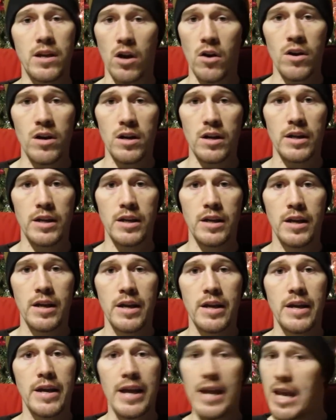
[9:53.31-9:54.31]
currently
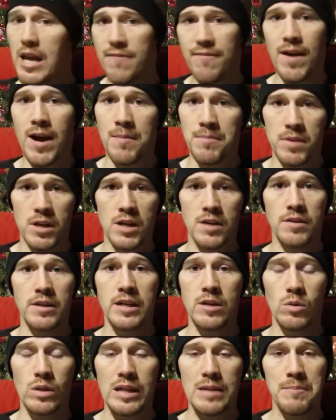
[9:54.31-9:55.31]
if I'm
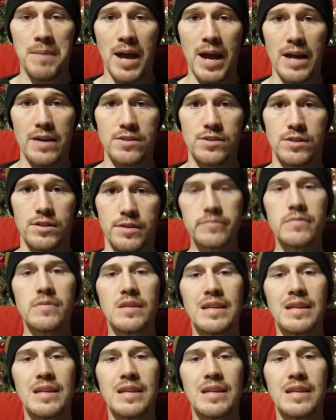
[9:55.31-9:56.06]
unequally matched.